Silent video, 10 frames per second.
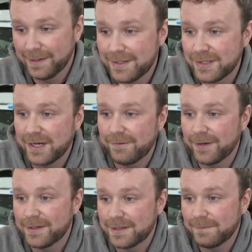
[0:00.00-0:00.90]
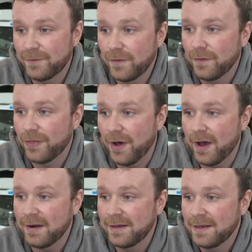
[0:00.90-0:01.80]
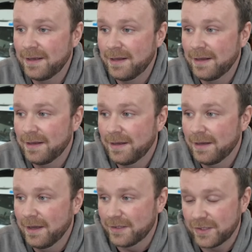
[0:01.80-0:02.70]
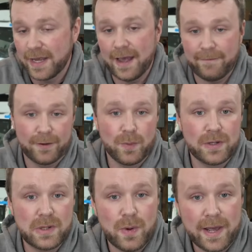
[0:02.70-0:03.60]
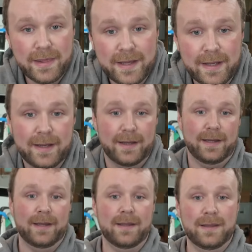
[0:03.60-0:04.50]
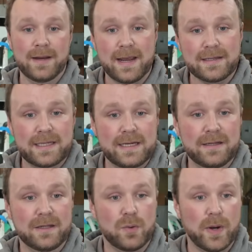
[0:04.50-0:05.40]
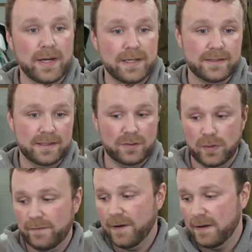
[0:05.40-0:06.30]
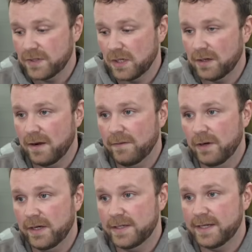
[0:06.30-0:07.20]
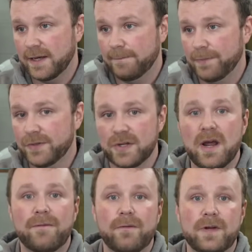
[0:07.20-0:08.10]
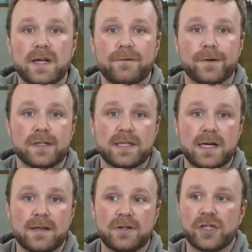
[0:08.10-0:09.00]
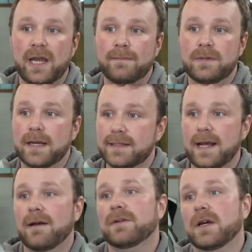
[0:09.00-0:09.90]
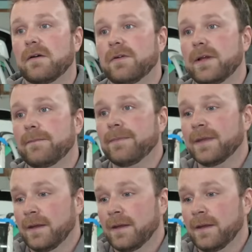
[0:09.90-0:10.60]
Things are different, some food for thought. So yeah, if you're wondering why the 19 and the 20s and the 25s aren't covered, is there's enough of a difference there that GM doesn't have to cover them.